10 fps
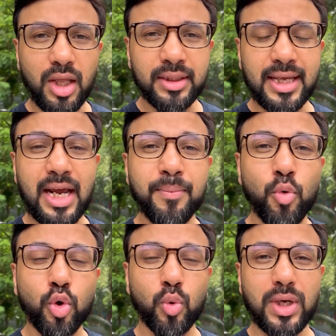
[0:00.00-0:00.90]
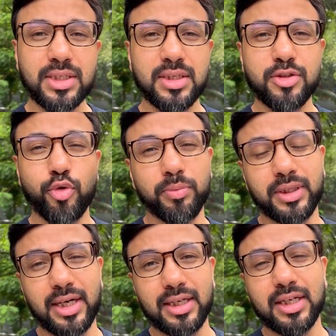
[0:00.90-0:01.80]
there are more questions from
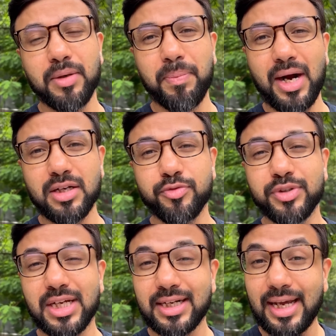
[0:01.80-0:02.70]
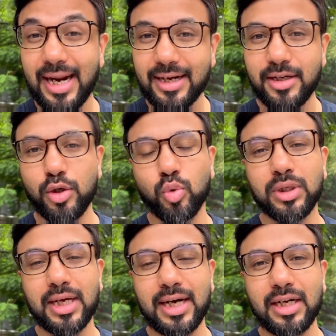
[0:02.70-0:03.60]
theoretical parts which are connected to the
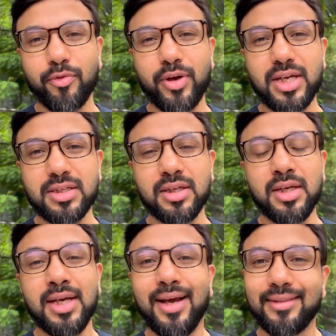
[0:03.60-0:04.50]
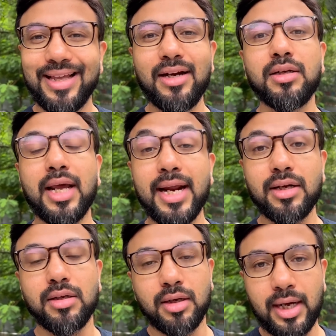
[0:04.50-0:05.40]
current affairs than direct
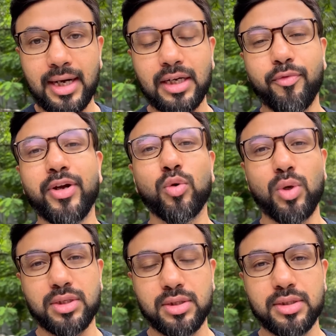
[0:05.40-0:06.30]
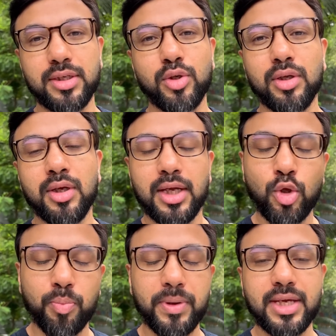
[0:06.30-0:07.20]
current affair questions in
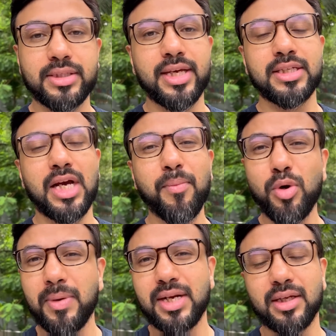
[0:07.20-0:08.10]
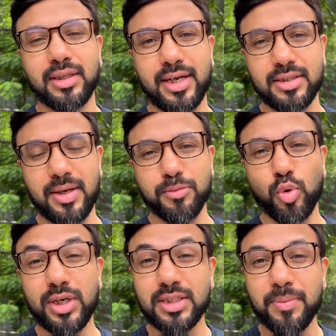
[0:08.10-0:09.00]
UPSC exam or many other exams. So
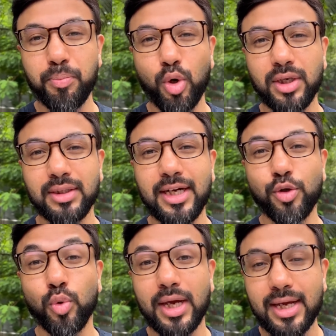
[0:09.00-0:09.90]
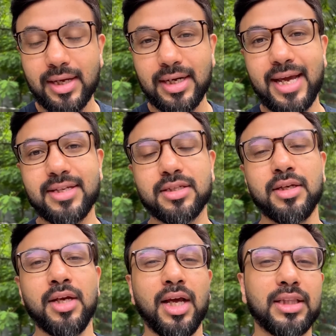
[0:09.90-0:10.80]
it is important that you recognize
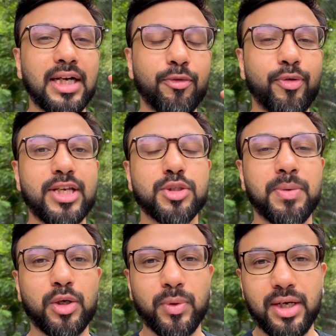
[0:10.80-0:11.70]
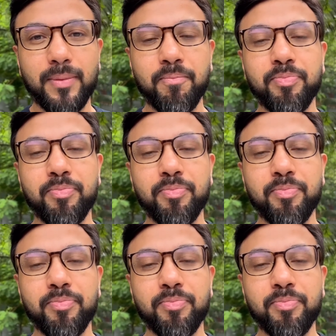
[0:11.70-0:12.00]
the difference between